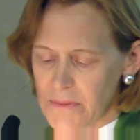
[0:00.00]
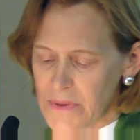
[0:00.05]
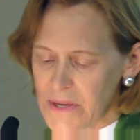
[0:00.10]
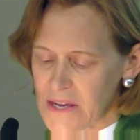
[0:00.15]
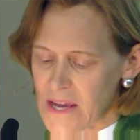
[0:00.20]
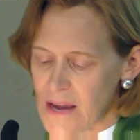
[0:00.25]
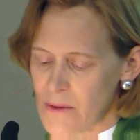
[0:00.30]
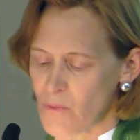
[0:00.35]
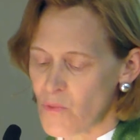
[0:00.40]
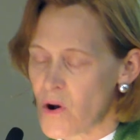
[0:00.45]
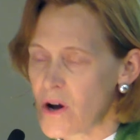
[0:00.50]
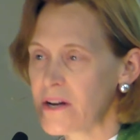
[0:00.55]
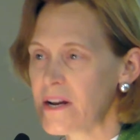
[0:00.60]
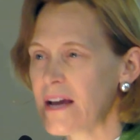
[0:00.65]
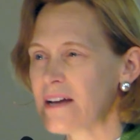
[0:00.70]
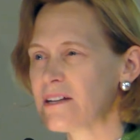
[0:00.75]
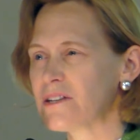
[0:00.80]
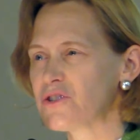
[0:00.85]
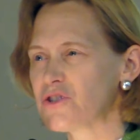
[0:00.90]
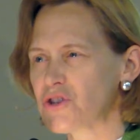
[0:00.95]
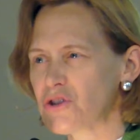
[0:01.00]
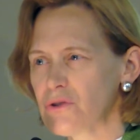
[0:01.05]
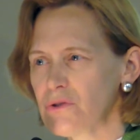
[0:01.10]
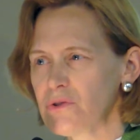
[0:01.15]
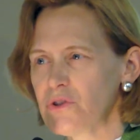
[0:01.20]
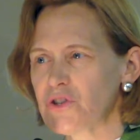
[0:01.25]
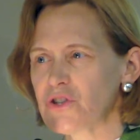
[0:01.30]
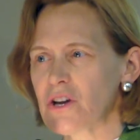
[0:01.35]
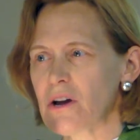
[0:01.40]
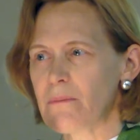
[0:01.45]
became one at a
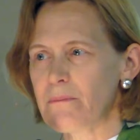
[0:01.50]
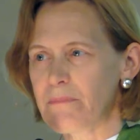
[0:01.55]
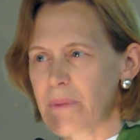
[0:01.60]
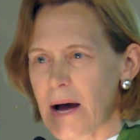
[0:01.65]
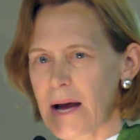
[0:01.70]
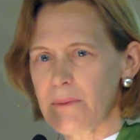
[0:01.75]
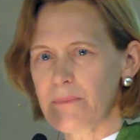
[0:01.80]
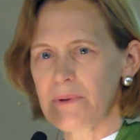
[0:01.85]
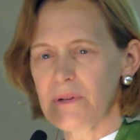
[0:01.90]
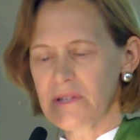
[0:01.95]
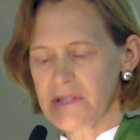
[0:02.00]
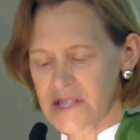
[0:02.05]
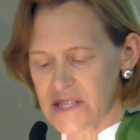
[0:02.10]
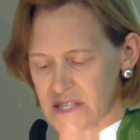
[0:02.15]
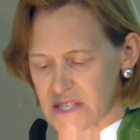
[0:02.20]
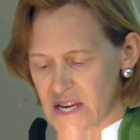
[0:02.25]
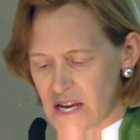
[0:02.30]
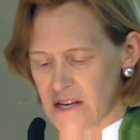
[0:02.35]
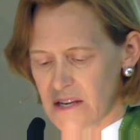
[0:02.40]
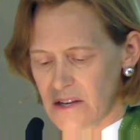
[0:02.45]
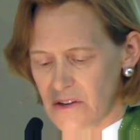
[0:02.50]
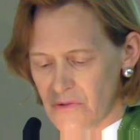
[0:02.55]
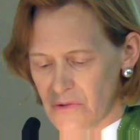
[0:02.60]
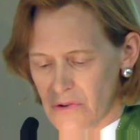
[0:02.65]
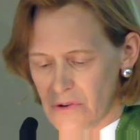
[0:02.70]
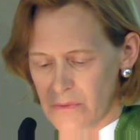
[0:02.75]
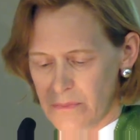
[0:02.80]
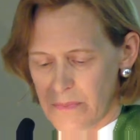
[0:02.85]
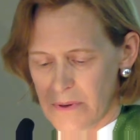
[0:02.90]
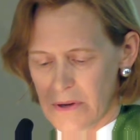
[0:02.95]
church Bible study
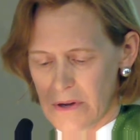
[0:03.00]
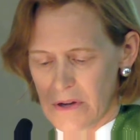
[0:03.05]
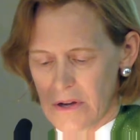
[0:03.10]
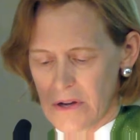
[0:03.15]
group.